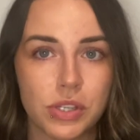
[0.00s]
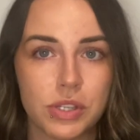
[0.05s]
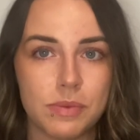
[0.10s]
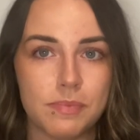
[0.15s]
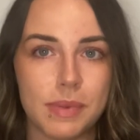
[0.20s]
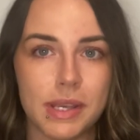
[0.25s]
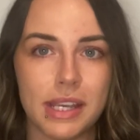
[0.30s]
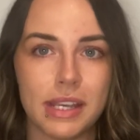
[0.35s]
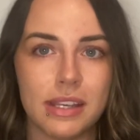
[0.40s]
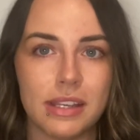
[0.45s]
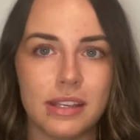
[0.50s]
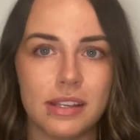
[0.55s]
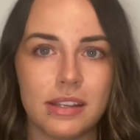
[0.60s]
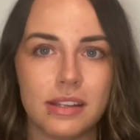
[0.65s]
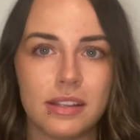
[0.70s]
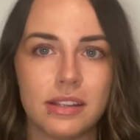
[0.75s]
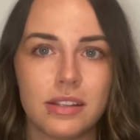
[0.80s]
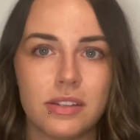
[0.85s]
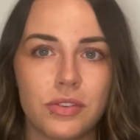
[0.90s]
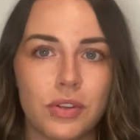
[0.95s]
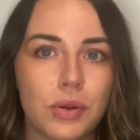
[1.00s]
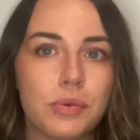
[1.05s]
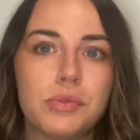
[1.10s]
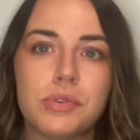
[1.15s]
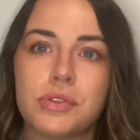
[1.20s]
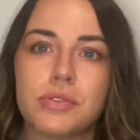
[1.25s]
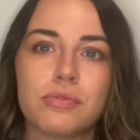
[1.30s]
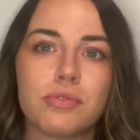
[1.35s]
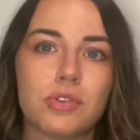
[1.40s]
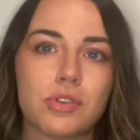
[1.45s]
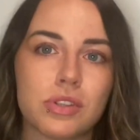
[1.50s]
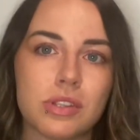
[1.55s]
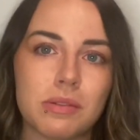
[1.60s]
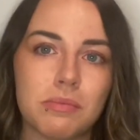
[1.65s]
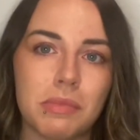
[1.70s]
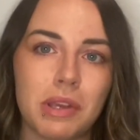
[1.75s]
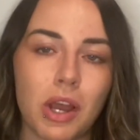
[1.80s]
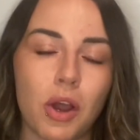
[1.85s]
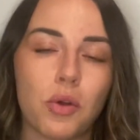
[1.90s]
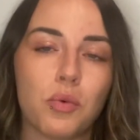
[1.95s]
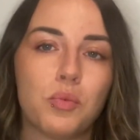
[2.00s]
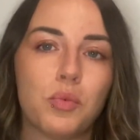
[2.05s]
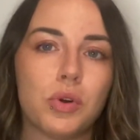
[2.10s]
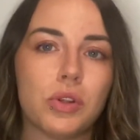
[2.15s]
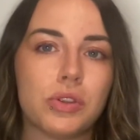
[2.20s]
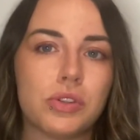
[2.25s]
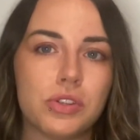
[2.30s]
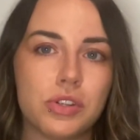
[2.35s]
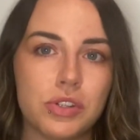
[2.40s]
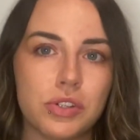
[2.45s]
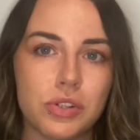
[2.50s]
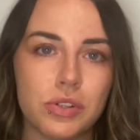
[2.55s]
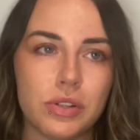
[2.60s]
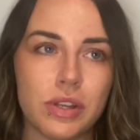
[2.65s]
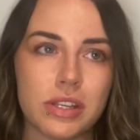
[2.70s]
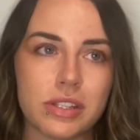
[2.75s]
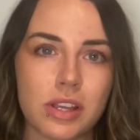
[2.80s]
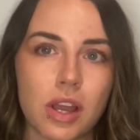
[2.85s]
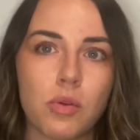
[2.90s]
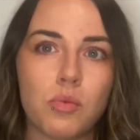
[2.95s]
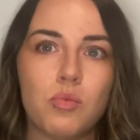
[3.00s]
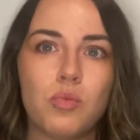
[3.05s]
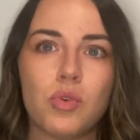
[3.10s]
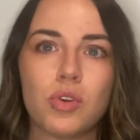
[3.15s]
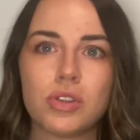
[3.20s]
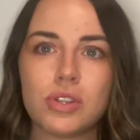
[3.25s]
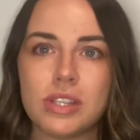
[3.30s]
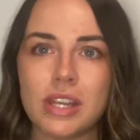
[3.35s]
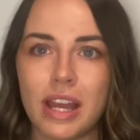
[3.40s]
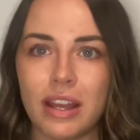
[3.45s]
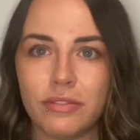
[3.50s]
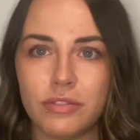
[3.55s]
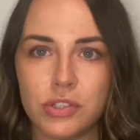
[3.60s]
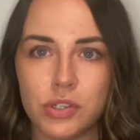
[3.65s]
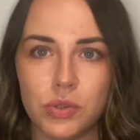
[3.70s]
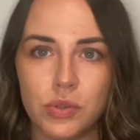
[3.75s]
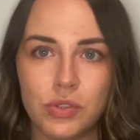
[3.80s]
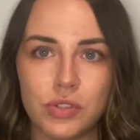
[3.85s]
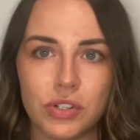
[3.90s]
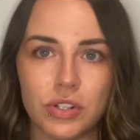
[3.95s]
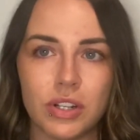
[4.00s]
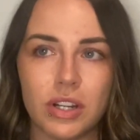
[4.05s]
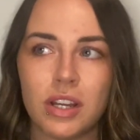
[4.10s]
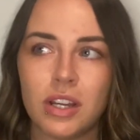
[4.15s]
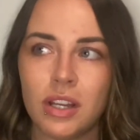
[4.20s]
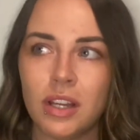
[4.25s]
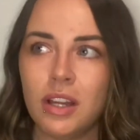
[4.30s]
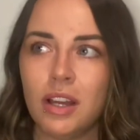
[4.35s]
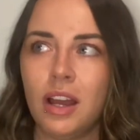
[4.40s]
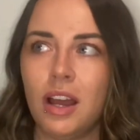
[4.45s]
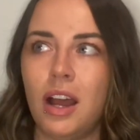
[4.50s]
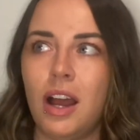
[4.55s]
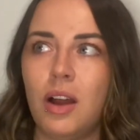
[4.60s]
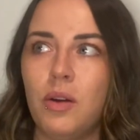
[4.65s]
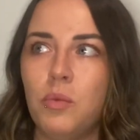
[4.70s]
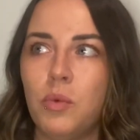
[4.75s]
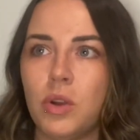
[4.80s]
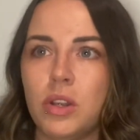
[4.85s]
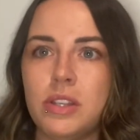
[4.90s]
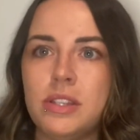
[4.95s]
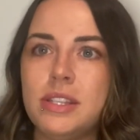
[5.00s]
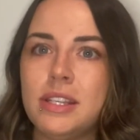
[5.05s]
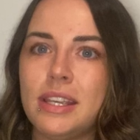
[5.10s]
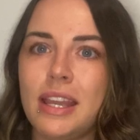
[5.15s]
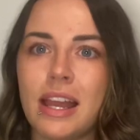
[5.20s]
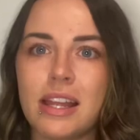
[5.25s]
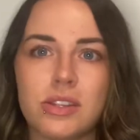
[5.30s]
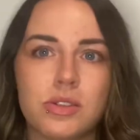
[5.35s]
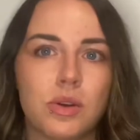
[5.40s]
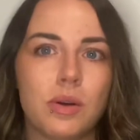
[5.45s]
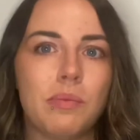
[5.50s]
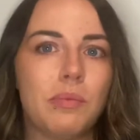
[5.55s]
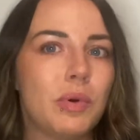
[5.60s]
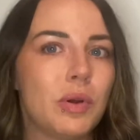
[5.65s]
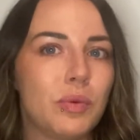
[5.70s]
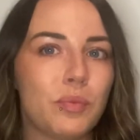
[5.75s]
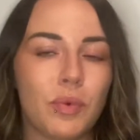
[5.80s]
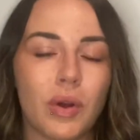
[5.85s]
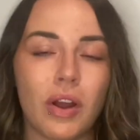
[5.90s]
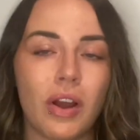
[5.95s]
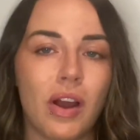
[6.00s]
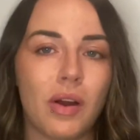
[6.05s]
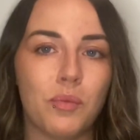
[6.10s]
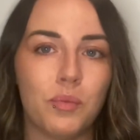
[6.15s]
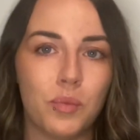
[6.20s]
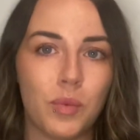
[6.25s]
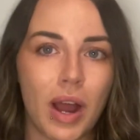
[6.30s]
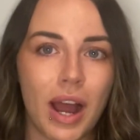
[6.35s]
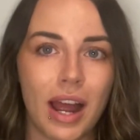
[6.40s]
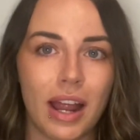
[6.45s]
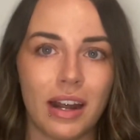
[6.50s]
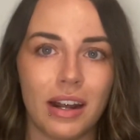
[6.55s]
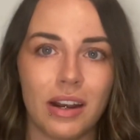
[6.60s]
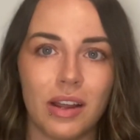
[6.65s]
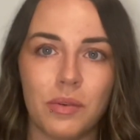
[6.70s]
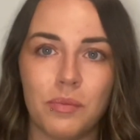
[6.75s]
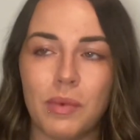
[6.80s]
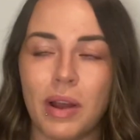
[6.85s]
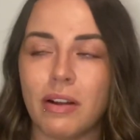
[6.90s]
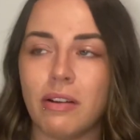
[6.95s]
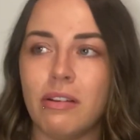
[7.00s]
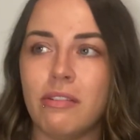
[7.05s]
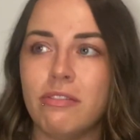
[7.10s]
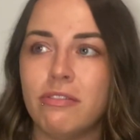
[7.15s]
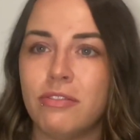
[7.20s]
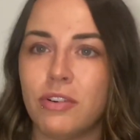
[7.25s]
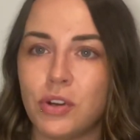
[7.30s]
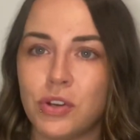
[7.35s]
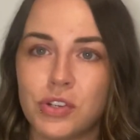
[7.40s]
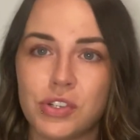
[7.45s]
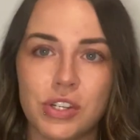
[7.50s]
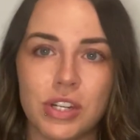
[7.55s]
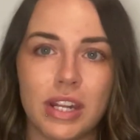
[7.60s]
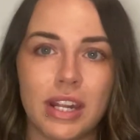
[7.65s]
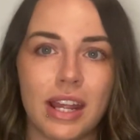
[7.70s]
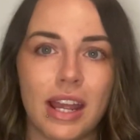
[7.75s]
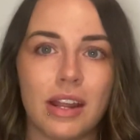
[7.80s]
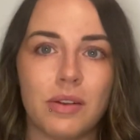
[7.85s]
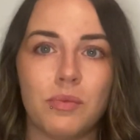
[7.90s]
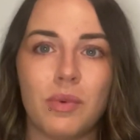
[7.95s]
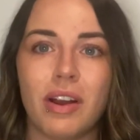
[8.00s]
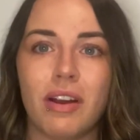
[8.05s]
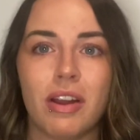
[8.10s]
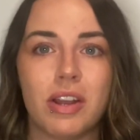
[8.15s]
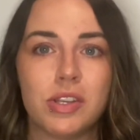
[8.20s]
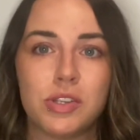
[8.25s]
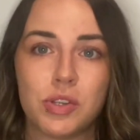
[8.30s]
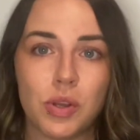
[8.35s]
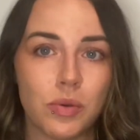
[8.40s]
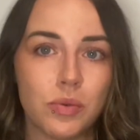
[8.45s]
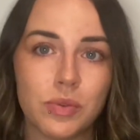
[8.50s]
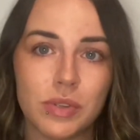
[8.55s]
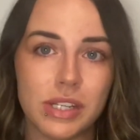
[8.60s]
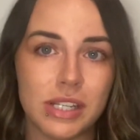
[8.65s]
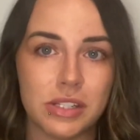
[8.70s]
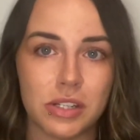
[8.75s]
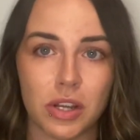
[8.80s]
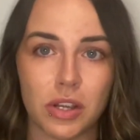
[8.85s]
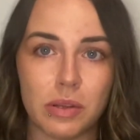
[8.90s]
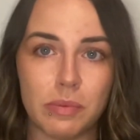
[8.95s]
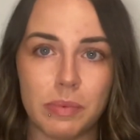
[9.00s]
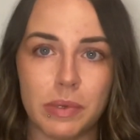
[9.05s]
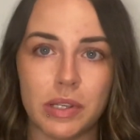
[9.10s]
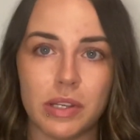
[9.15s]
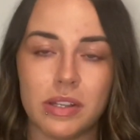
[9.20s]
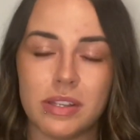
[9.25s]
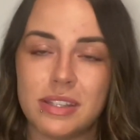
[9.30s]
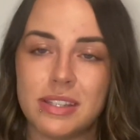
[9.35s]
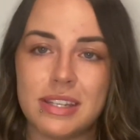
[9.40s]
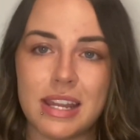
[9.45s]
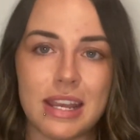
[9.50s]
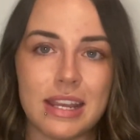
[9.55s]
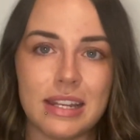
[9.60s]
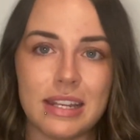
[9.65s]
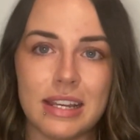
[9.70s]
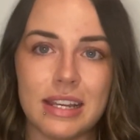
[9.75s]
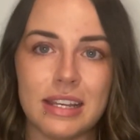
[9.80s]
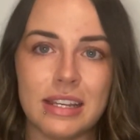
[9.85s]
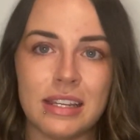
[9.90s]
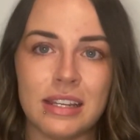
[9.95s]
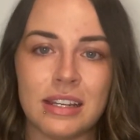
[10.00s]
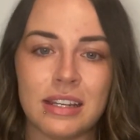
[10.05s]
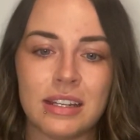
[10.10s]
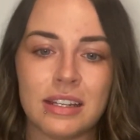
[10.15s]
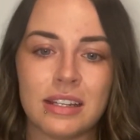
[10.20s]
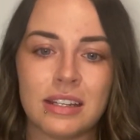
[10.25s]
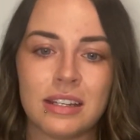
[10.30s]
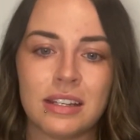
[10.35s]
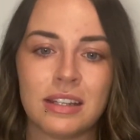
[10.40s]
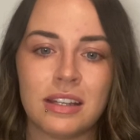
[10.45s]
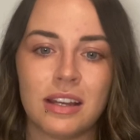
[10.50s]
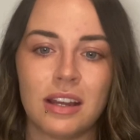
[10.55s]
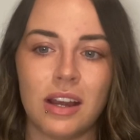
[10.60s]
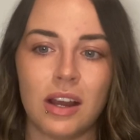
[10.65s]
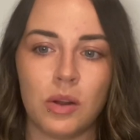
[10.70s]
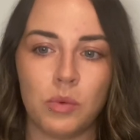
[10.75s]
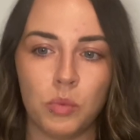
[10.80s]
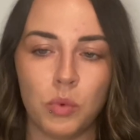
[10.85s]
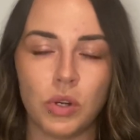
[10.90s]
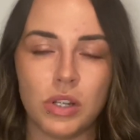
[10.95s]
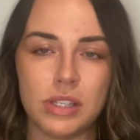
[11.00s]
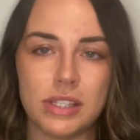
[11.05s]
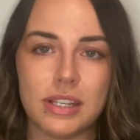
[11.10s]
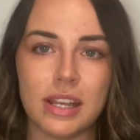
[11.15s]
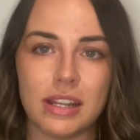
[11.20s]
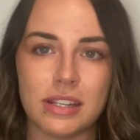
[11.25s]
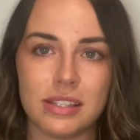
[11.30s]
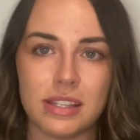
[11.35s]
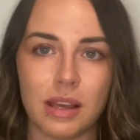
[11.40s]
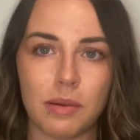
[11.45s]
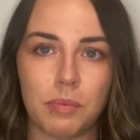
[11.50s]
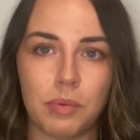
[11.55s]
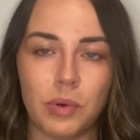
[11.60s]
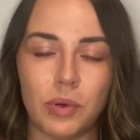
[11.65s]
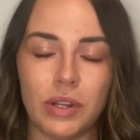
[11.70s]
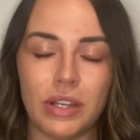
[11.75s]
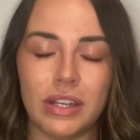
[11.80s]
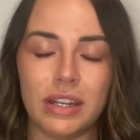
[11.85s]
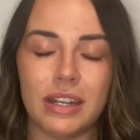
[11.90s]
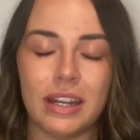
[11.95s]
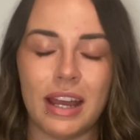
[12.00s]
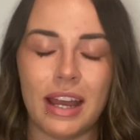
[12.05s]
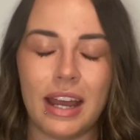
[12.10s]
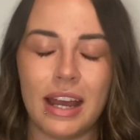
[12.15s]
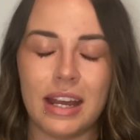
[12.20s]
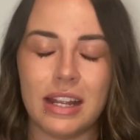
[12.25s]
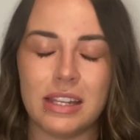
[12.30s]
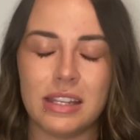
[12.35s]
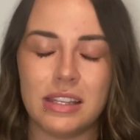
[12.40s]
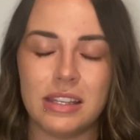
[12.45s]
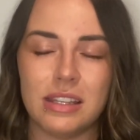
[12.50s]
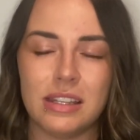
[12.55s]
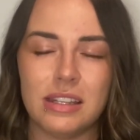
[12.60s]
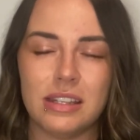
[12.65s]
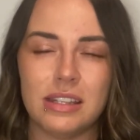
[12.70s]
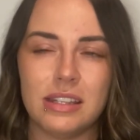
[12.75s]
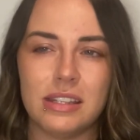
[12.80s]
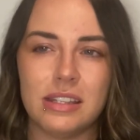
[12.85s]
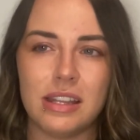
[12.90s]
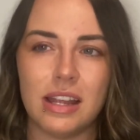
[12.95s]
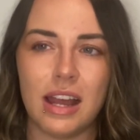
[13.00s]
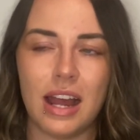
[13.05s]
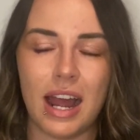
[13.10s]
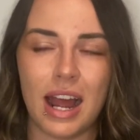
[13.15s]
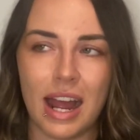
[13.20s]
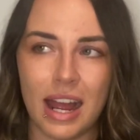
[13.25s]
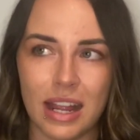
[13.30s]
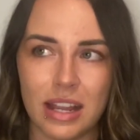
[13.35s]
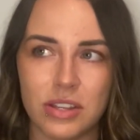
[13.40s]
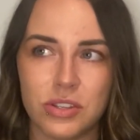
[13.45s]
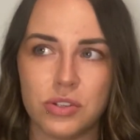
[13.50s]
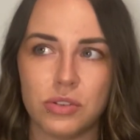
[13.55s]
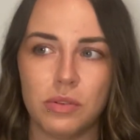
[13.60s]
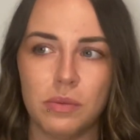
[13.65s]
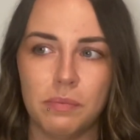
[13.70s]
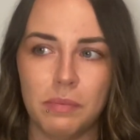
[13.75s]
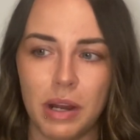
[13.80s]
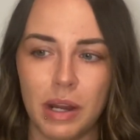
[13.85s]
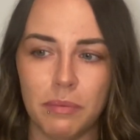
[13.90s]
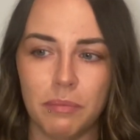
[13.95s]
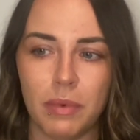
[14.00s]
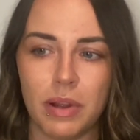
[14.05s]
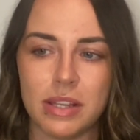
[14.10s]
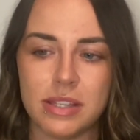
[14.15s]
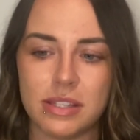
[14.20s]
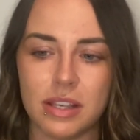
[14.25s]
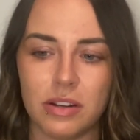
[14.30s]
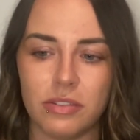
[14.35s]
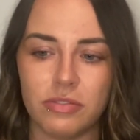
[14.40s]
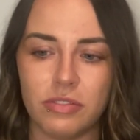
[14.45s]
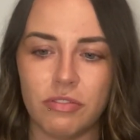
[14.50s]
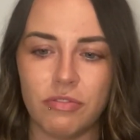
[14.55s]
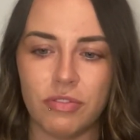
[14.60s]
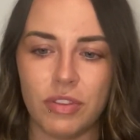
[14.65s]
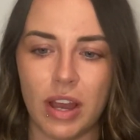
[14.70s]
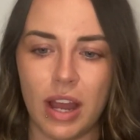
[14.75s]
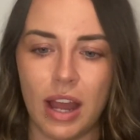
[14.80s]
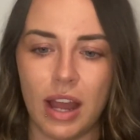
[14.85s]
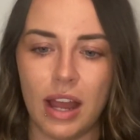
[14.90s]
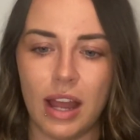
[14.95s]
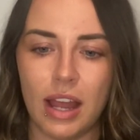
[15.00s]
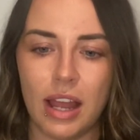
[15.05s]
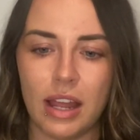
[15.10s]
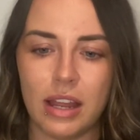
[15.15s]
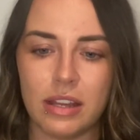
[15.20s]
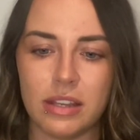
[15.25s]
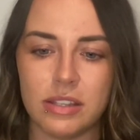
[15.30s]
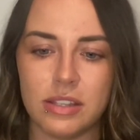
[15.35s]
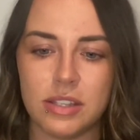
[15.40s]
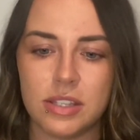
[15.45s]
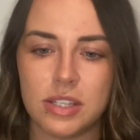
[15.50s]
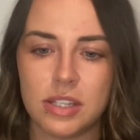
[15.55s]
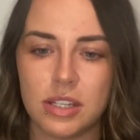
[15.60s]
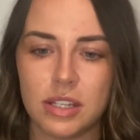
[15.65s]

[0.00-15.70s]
to be. No one's forcing me. I want to do this. I want to have children. I want to get to a point where I'm well and where I'm functioning and where I don't need opiates daily. I want to get to that point, and I had to remind myself of that. And